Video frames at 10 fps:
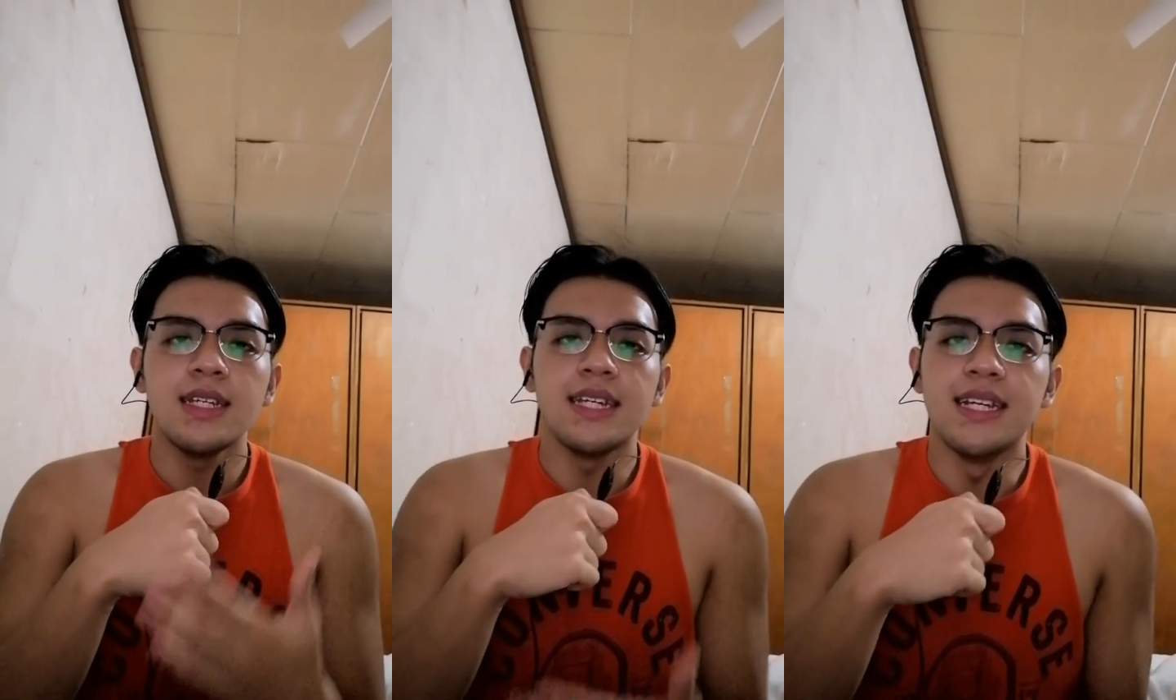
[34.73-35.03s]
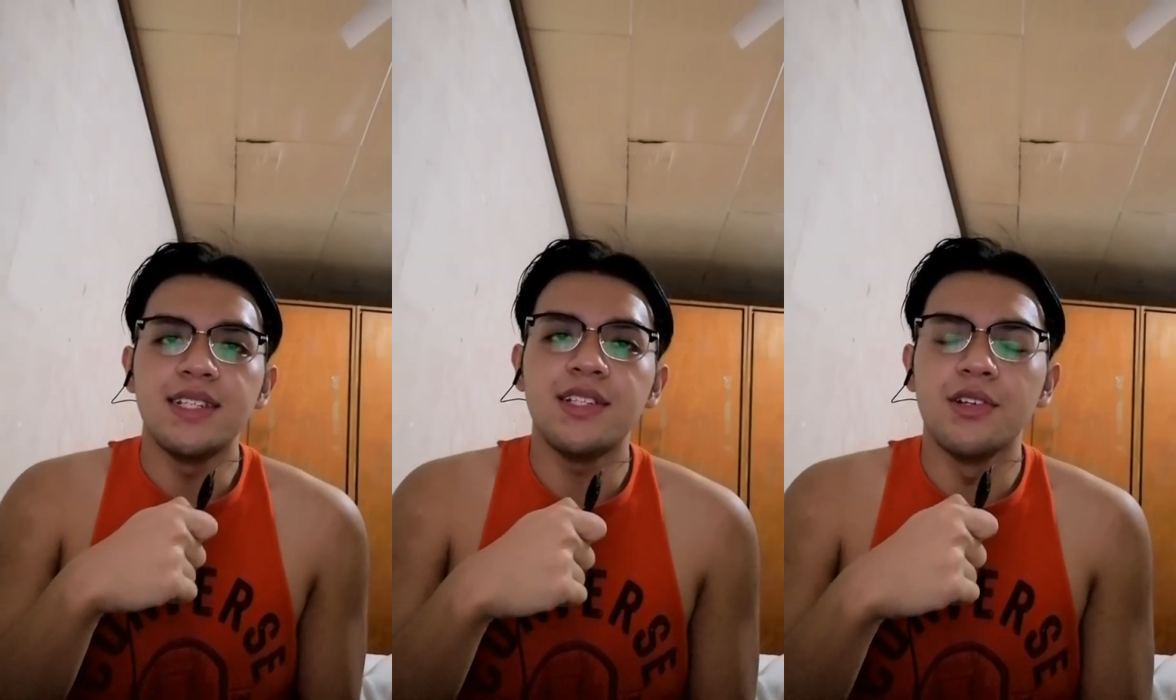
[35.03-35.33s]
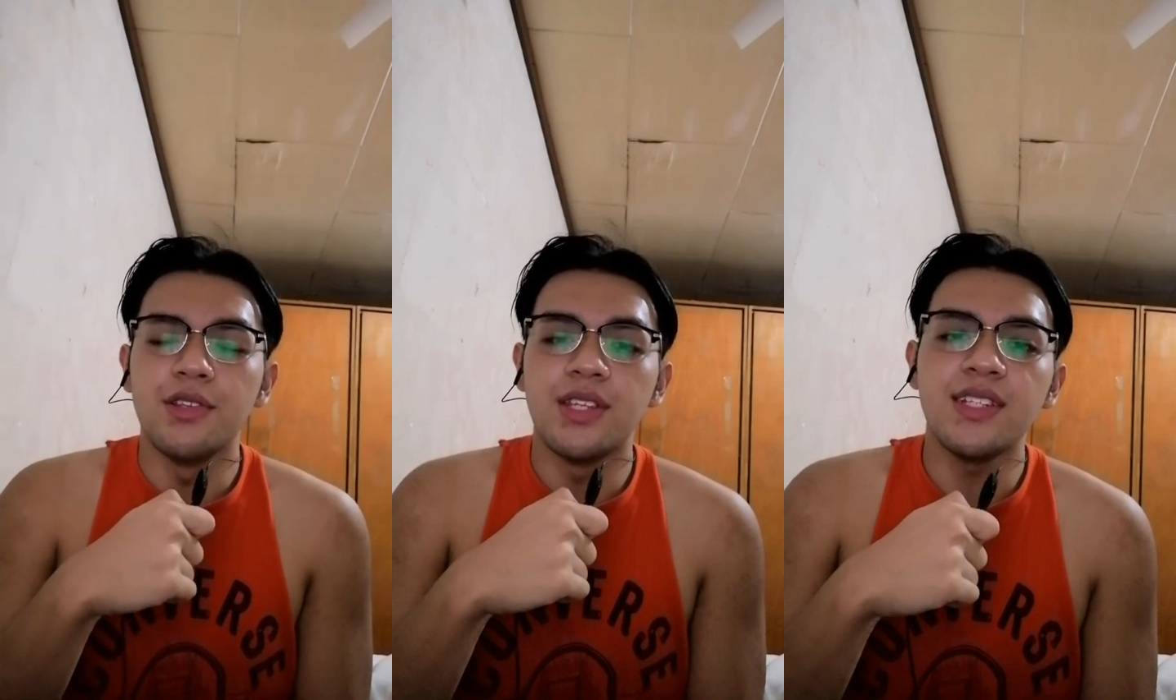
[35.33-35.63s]
Yes,
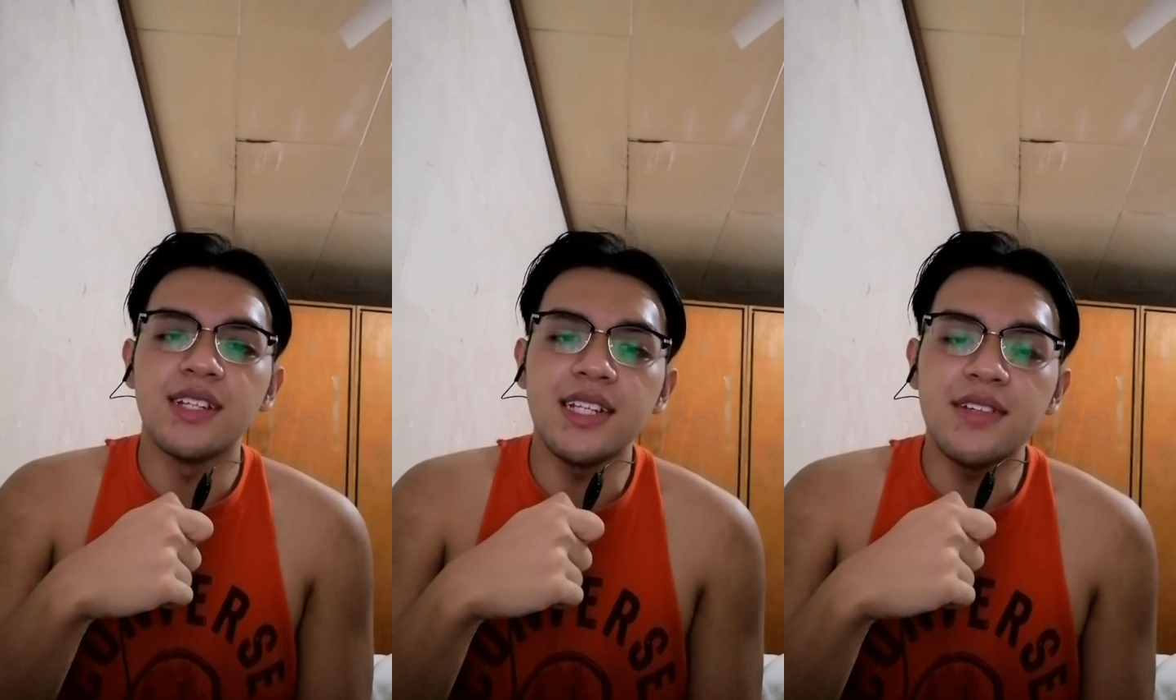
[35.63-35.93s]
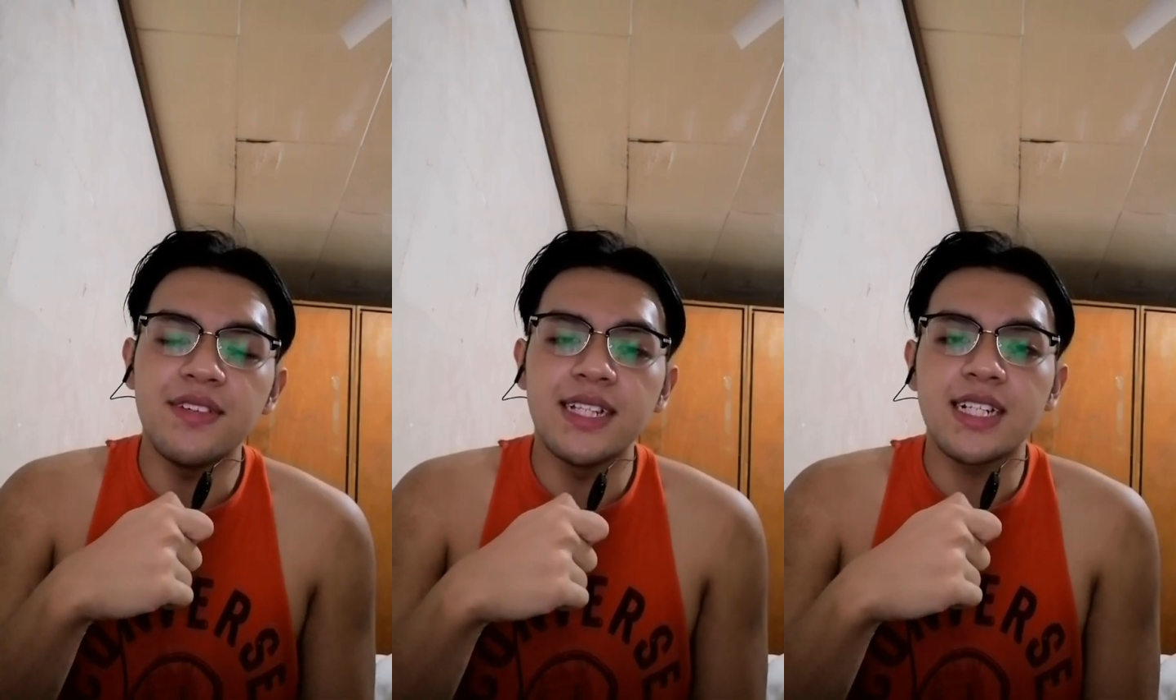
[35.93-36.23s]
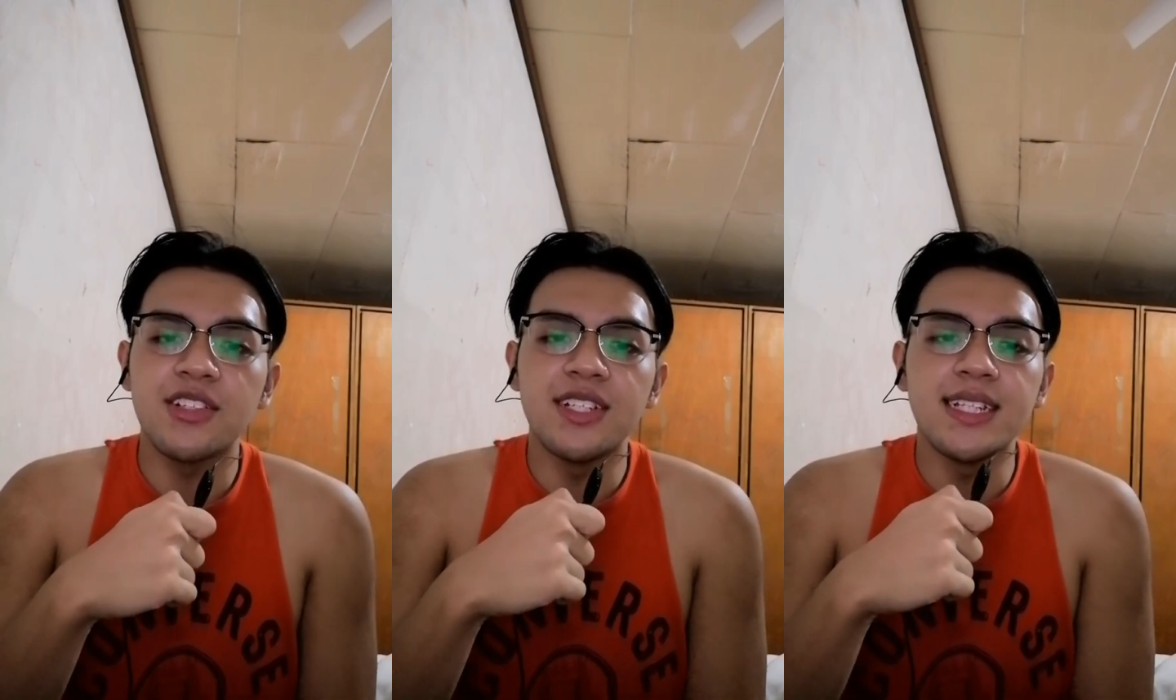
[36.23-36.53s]
so the study of
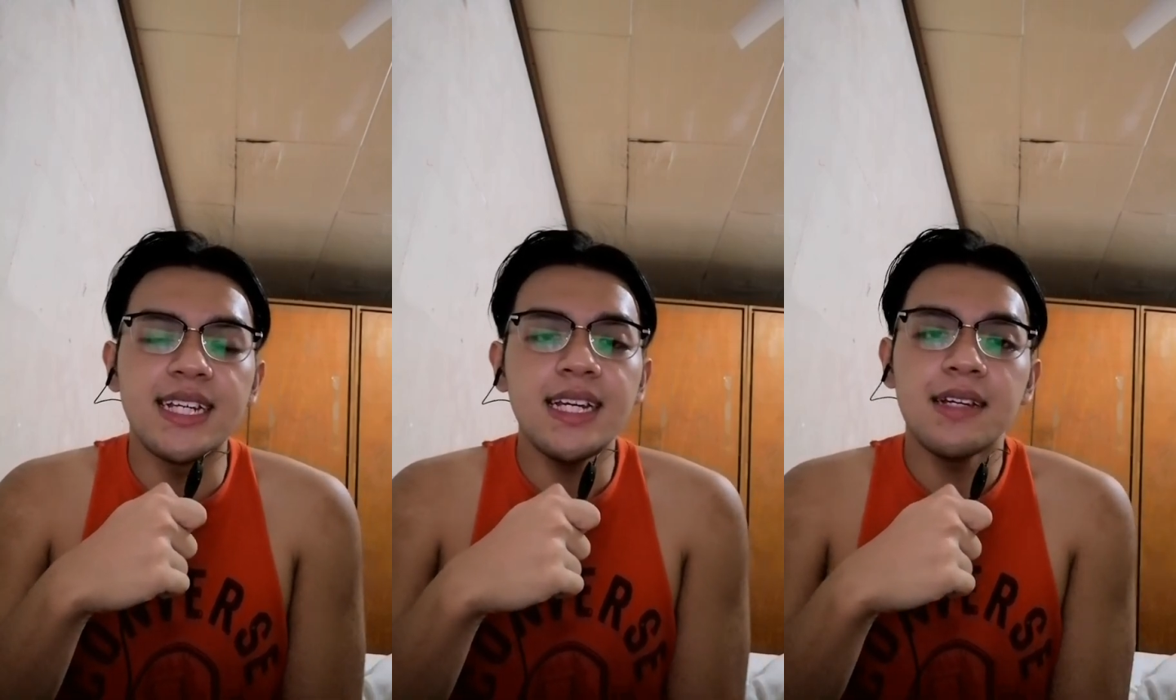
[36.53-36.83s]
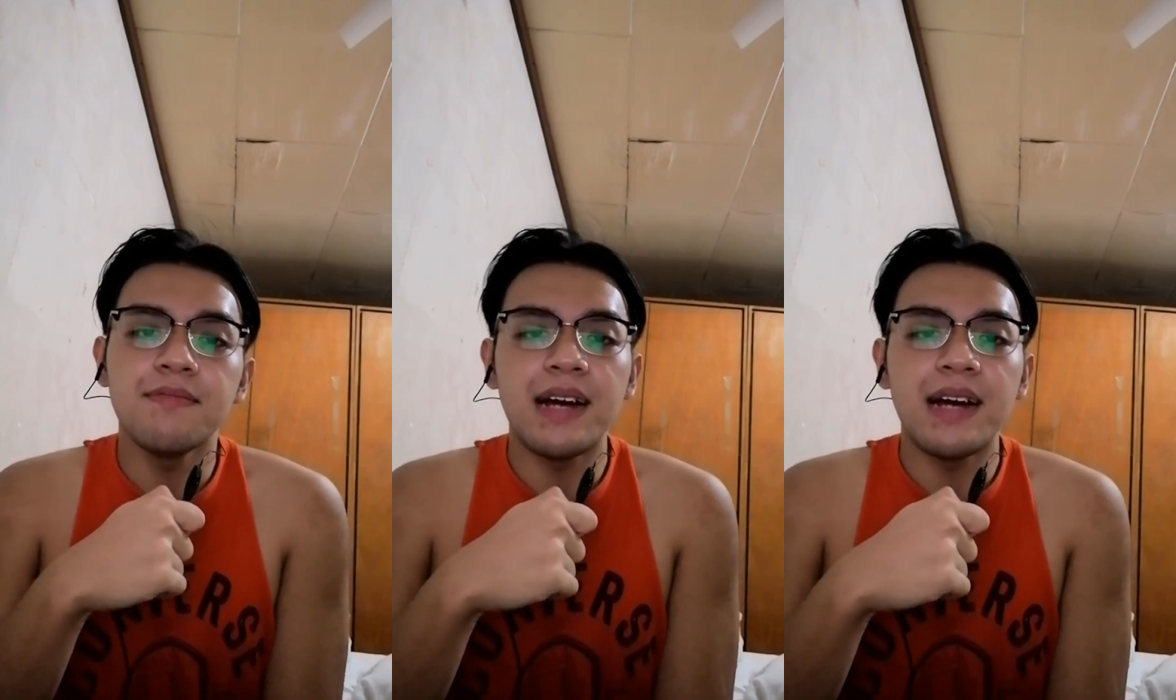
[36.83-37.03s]
electricity,